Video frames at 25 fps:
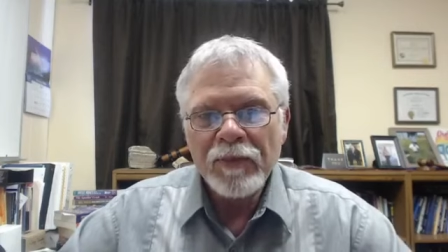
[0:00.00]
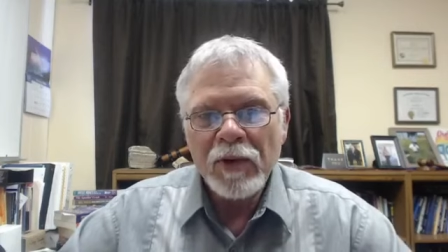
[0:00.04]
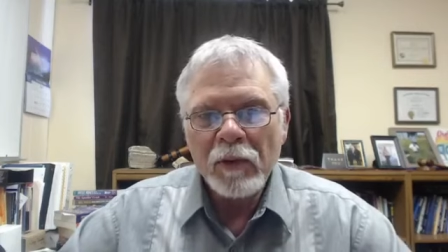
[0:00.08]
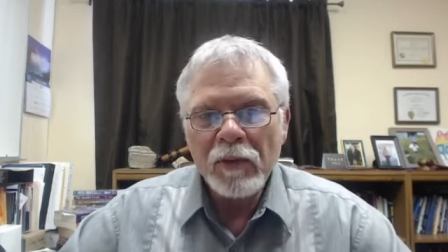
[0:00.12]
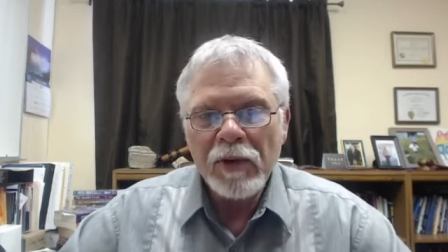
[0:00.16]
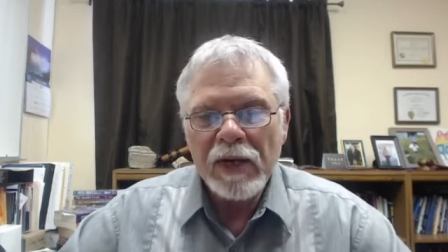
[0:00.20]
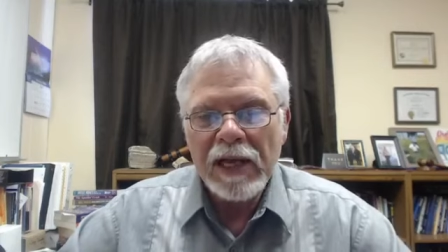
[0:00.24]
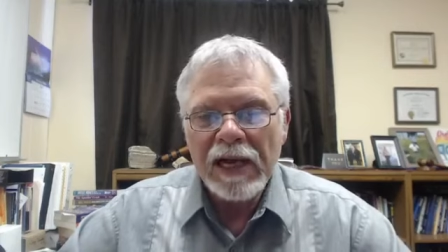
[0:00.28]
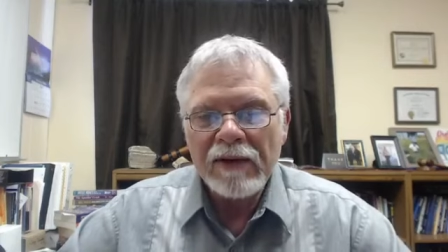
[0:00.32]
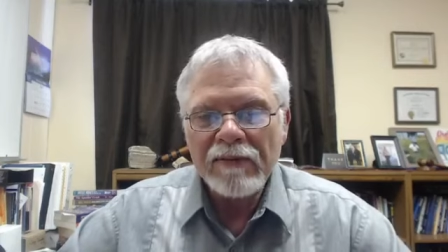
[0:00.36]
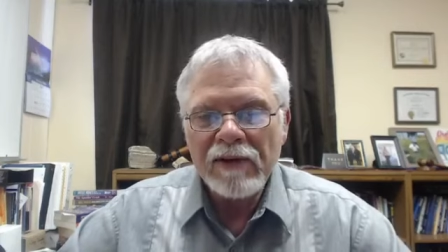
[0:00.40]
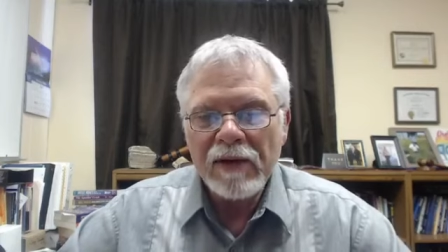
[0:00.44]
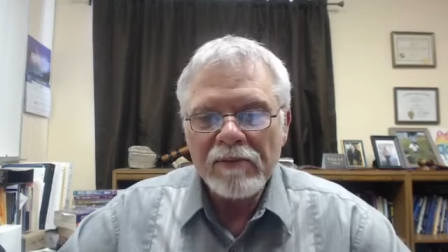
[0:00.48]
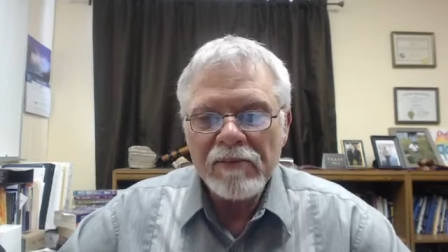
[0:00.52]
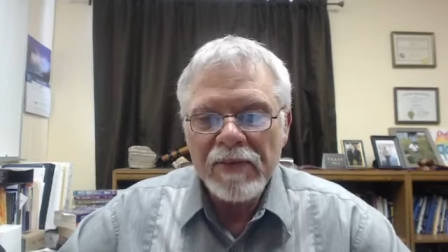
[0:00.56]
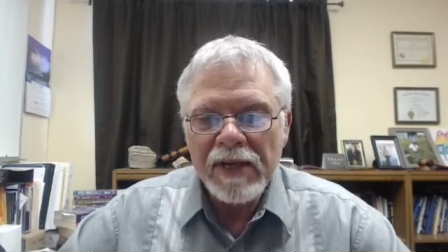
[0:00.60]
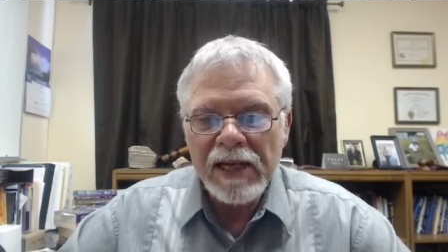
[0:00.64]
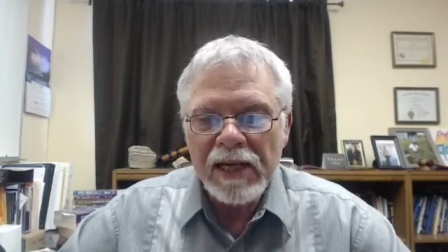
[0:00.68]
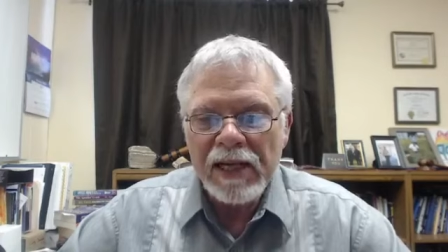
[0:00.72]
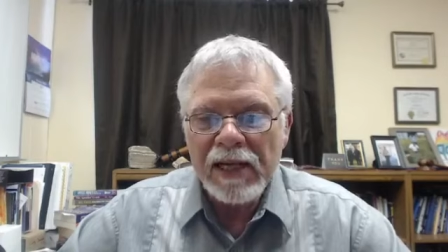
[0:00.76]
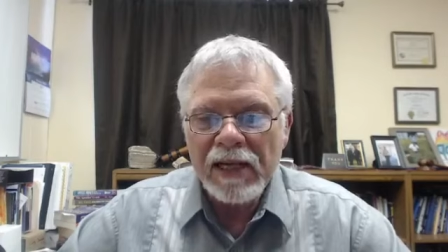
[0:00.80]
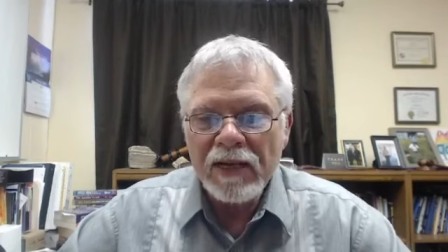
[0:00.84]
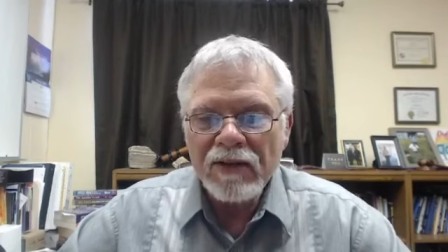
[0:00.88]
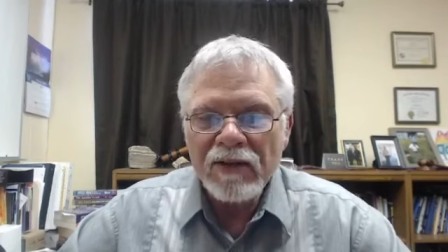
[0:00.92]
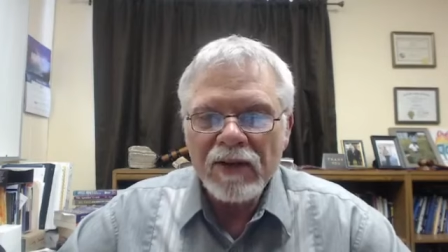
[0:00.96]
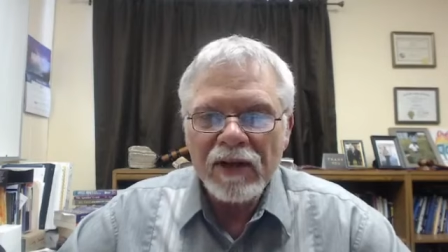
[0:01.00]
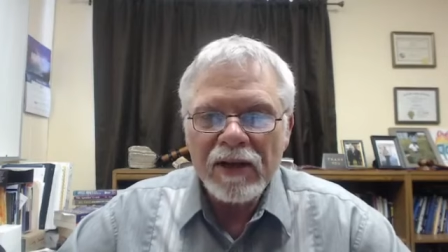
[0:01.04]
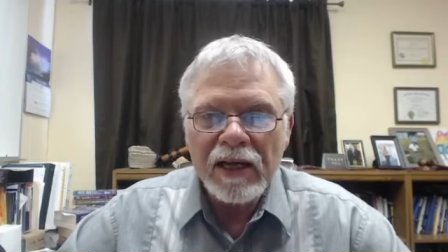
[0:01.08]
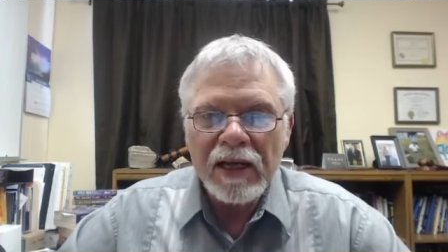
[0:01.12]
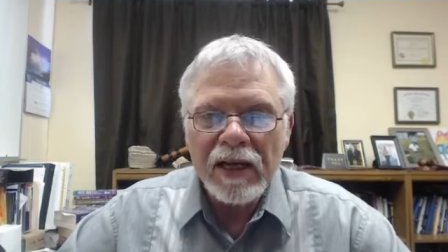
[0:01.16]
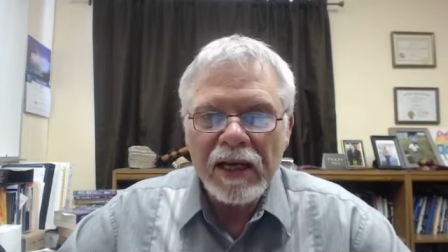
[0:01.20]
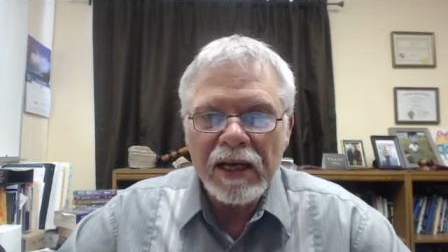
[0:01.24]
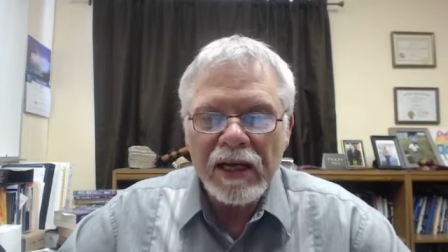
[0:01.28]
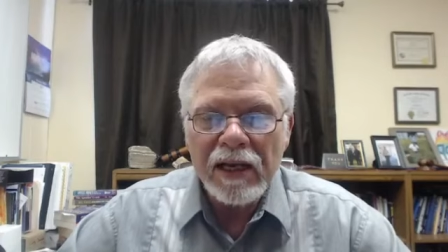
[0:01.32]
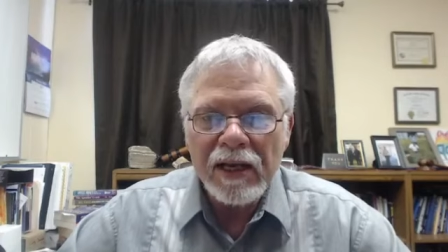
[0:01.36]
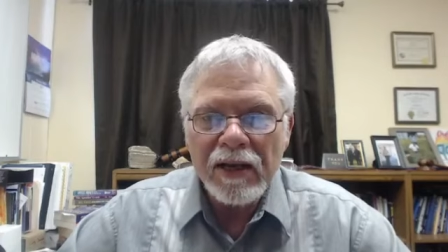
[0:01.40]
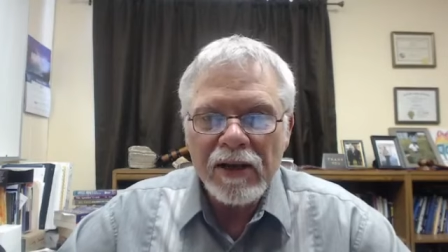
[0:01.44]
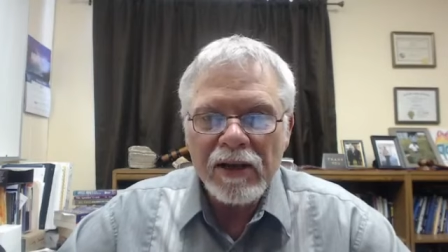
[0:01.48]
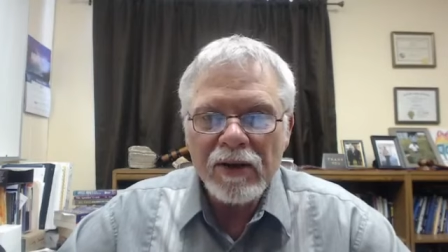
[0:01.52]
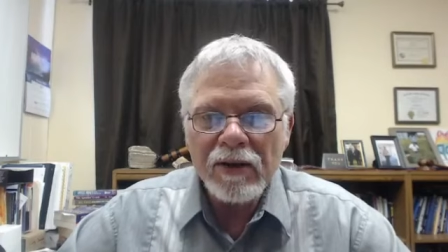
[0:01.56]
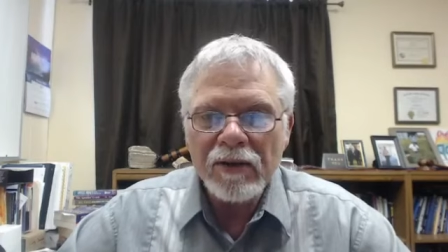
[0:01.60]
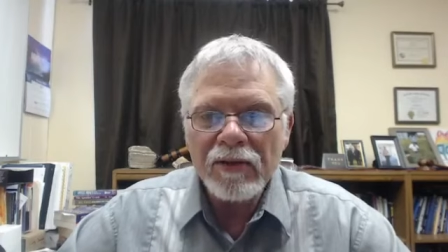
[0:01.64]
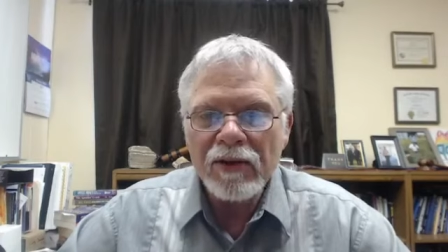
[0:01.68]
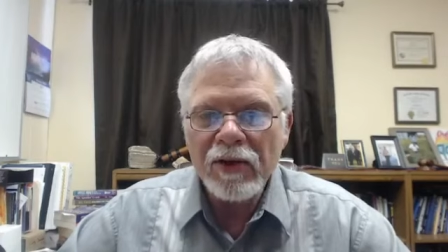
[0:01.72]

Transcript: We have a meeting tonight here.